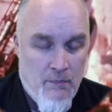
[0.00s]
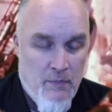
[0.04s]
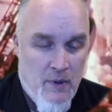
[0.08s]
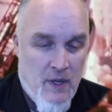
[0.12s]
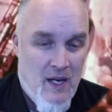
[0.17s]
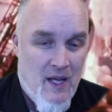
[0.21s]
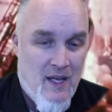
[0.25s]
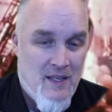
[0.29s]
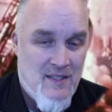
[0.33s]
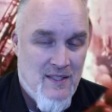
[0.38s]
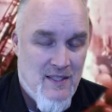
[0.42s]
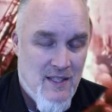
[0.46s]

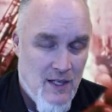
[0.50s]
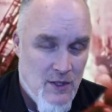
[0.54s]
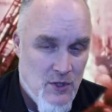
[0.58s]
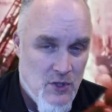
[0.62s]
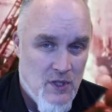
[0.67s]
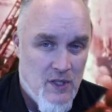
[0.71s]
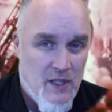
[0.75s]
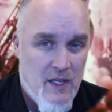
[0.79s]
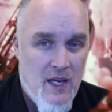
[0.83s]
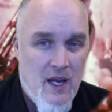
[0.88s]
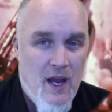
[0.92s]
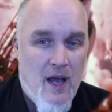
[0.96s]
But
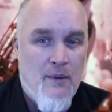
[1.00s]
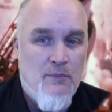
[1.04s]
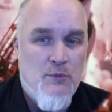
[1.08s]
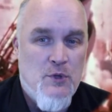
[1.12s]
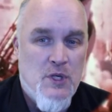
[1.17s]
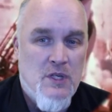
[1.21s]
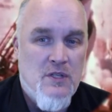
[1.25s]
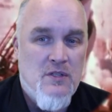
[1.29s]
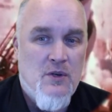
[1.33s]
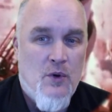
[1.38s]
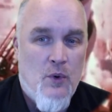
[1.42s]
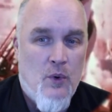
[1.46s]
essentially, I'm
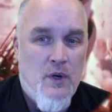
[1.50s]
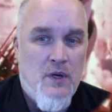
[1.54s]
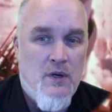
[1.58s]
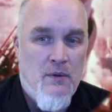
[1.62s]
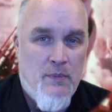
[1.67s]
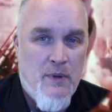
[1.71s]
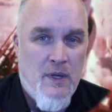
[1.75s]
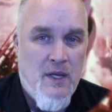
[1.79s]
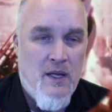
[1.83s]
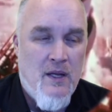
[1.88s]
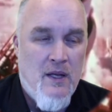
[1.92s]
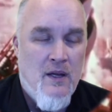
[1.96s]
just going to
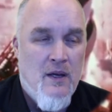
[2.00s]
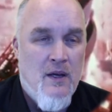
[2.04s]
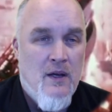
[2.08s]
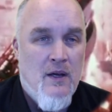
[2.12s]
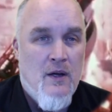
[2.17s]
be